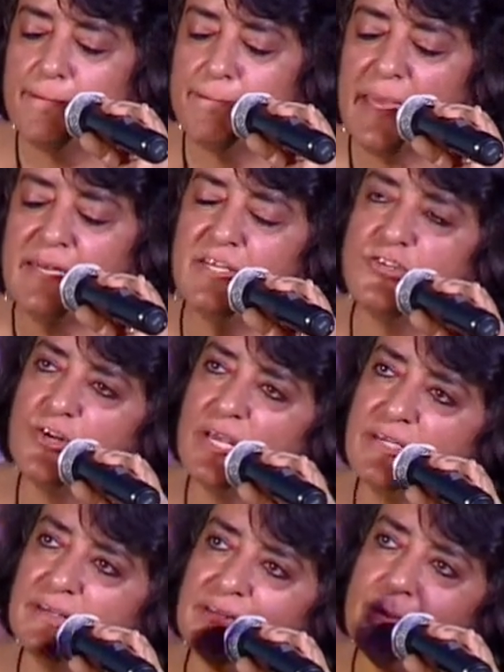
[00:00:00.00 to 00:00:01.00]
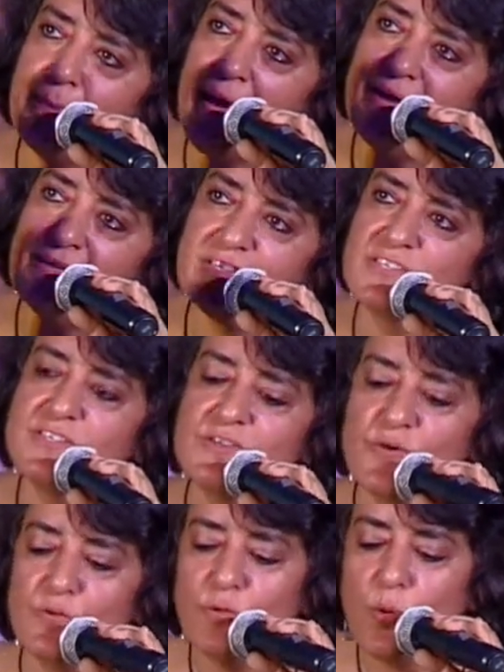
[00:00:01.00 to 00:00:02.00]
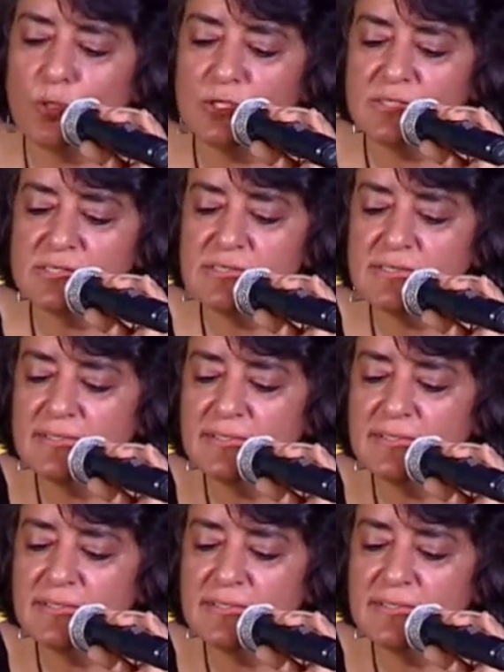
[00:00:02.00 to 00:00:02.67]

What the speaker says: penetrated the palace walls.